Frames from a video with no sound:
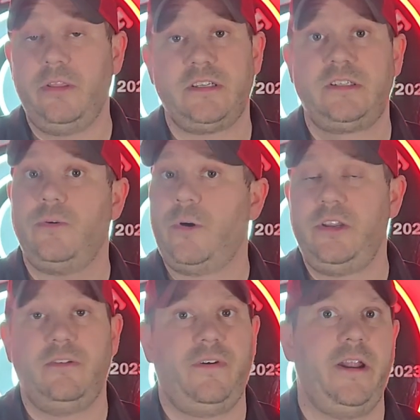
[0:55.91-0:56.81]
This is the
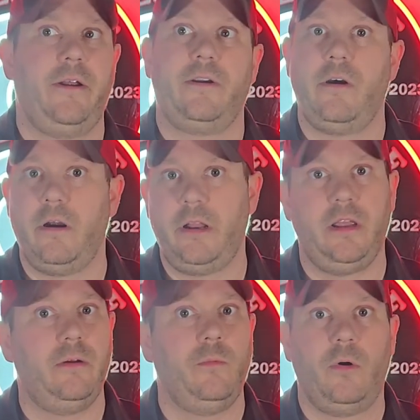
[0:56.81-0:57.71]
one you'd find on Guardian,